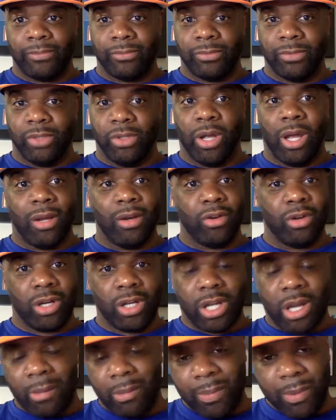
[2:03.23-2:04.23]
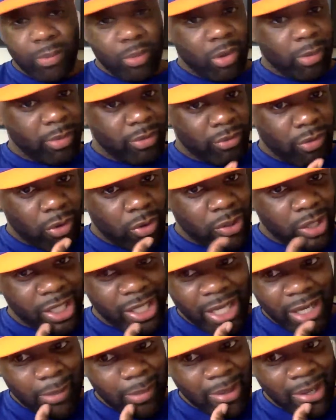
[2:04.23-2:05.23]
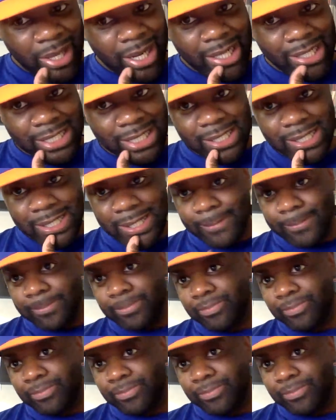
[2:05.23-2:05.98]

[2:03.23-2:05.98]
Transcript: I know a couple people gonna be rolling in here, man. I just,